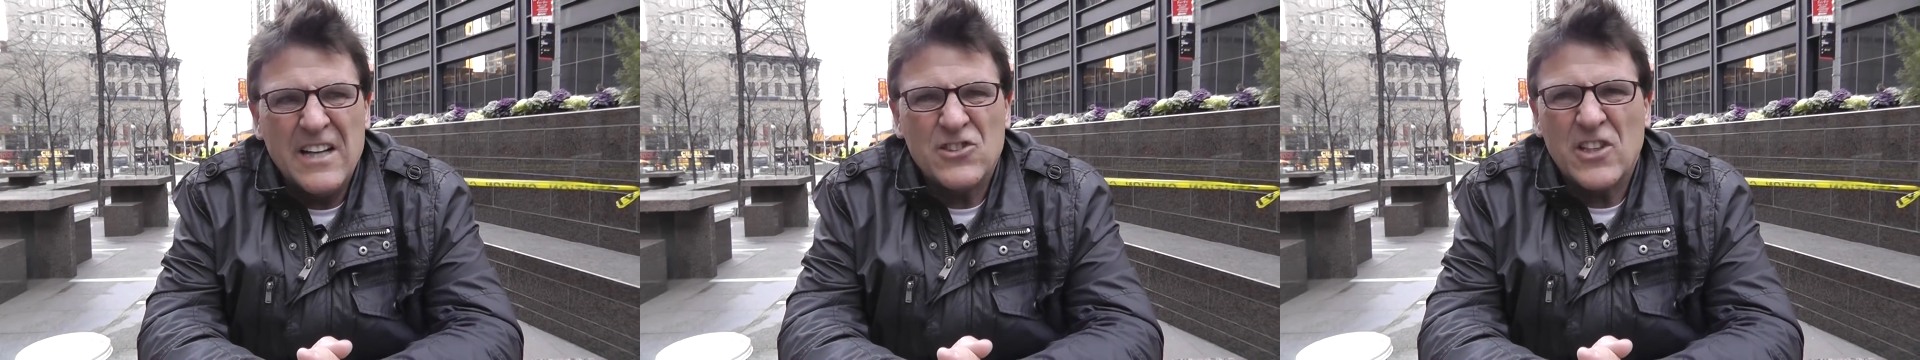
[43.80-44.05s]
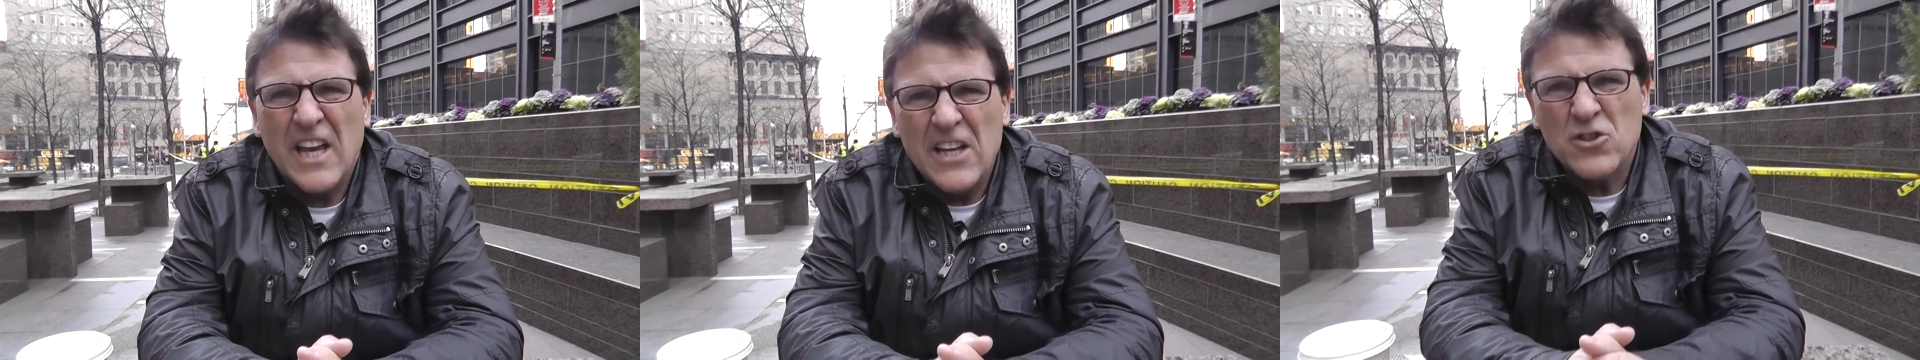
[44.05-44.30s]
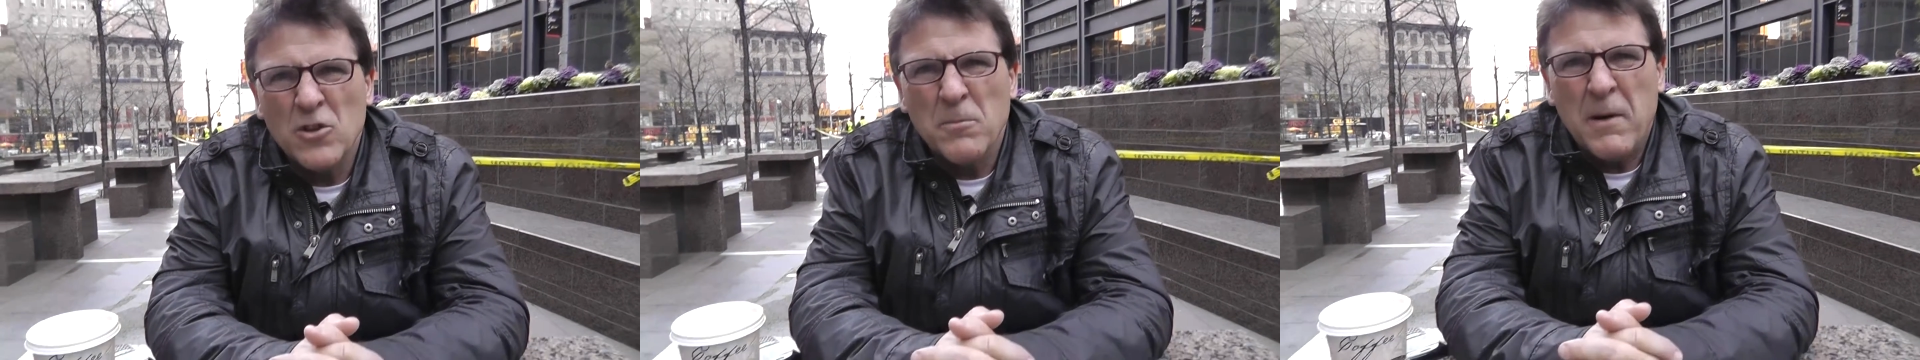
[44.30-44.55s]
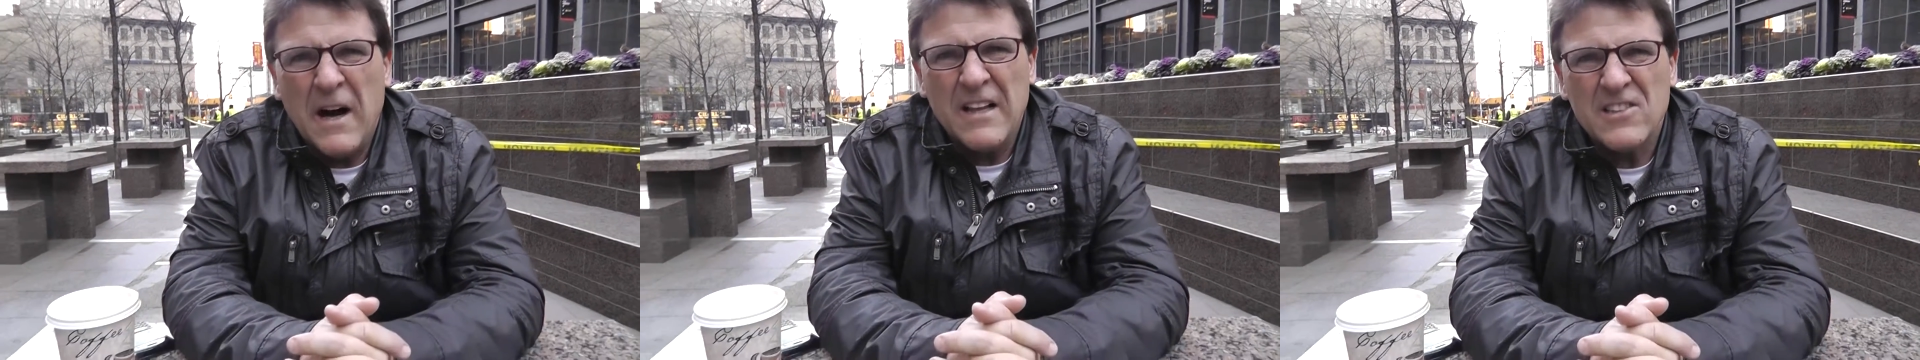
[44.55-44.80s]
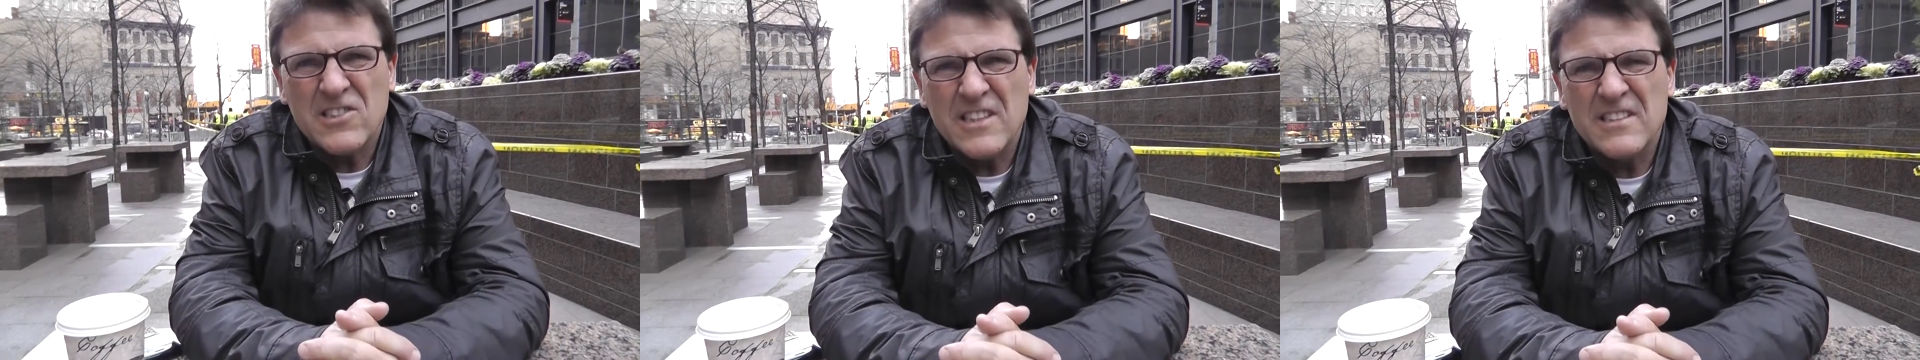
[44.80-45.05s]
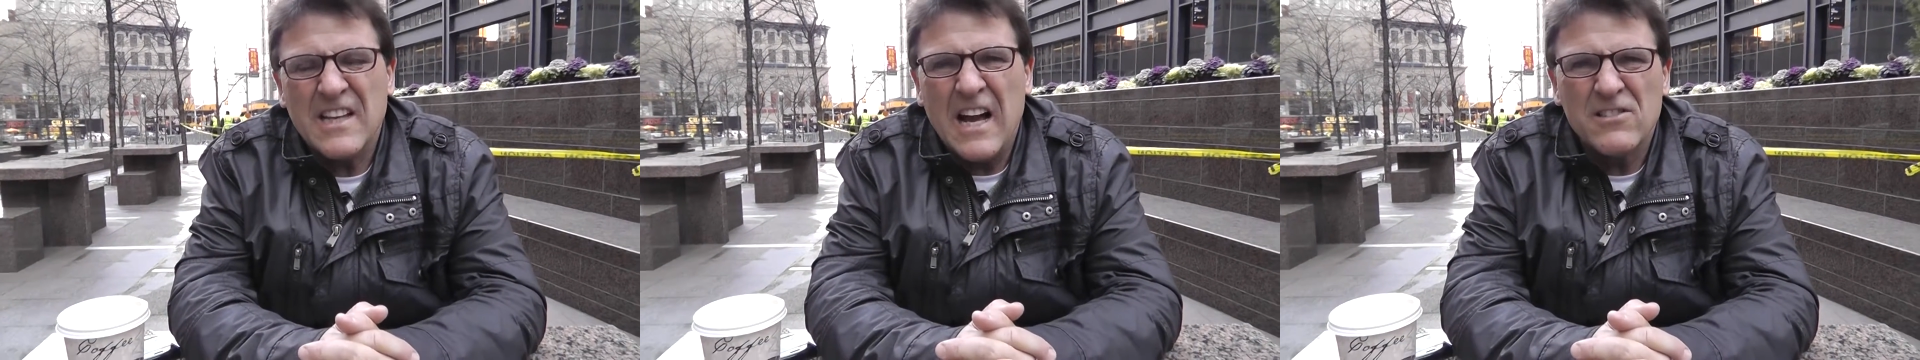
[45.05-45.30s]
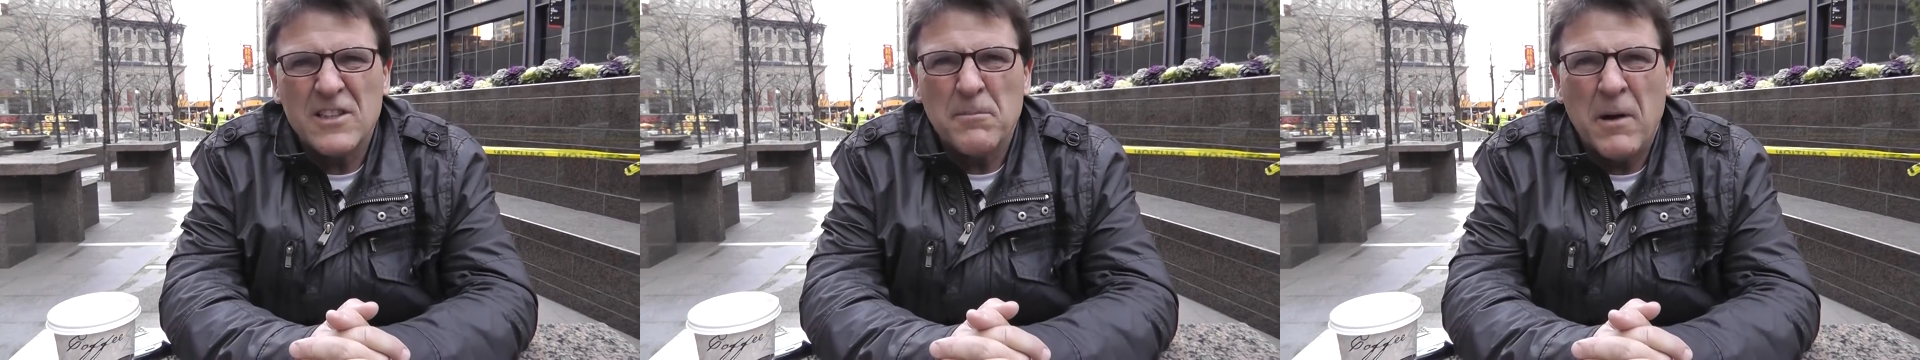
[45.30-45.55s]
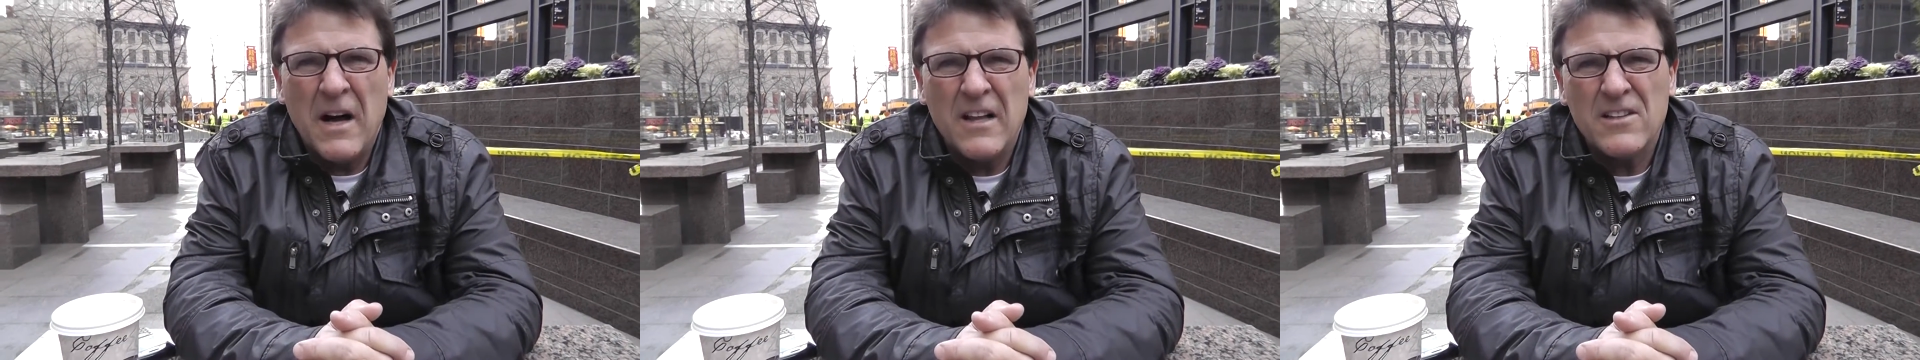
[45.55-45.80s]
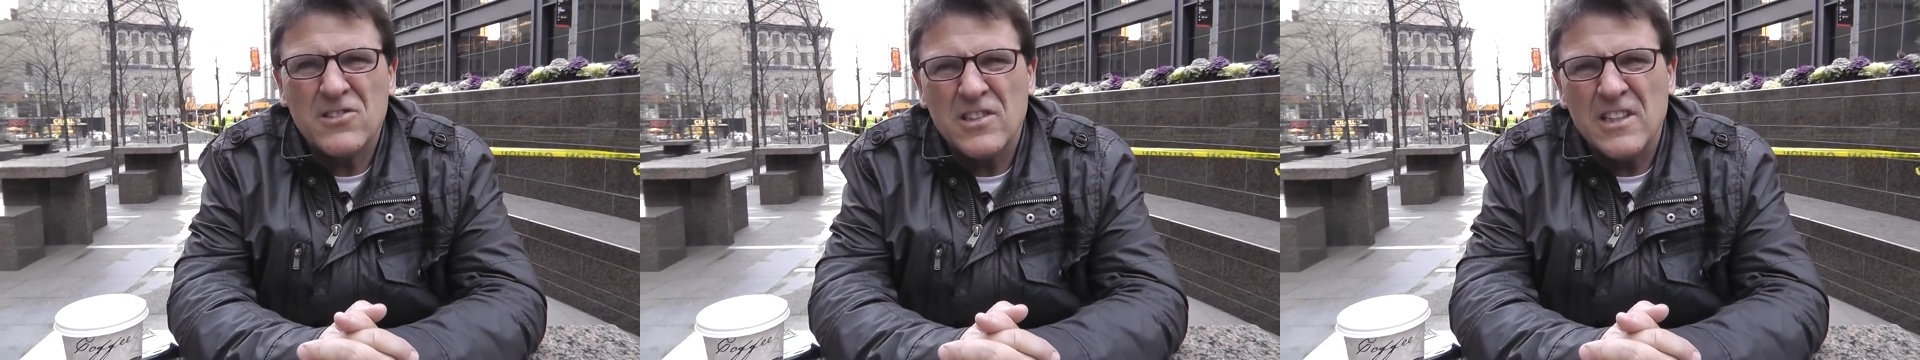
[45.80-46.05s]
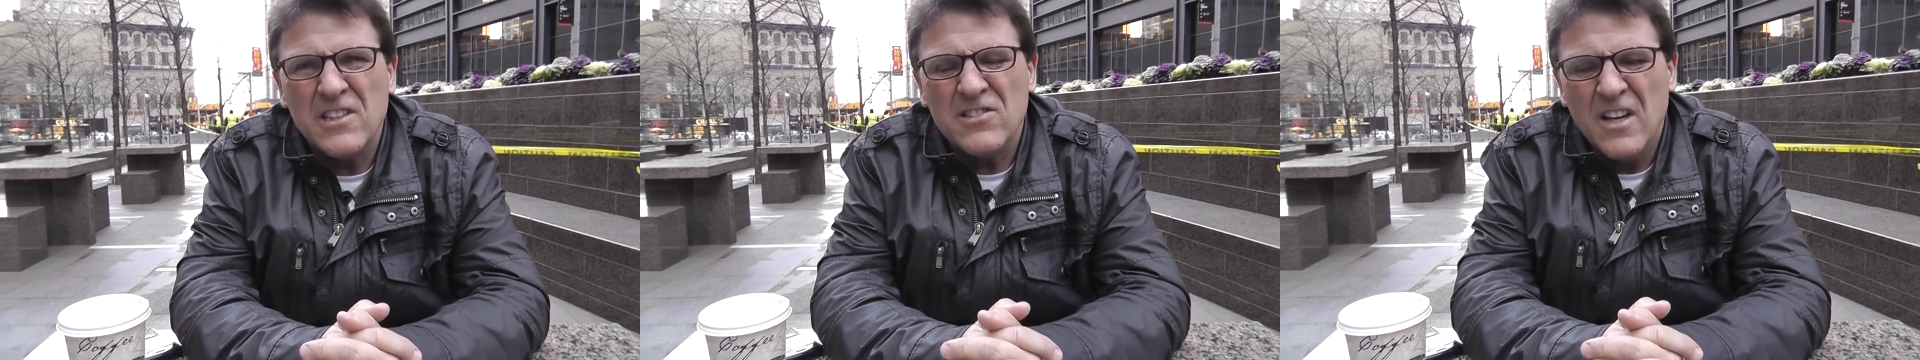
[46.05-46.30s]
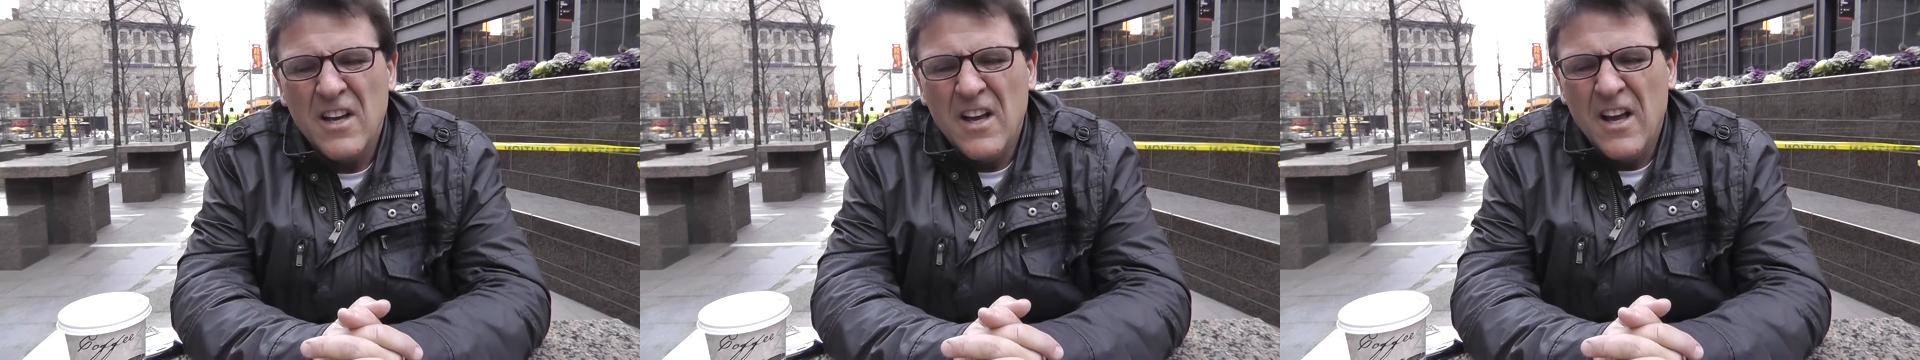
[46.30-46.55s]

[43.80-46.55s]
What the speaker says: educational policies, housing policies,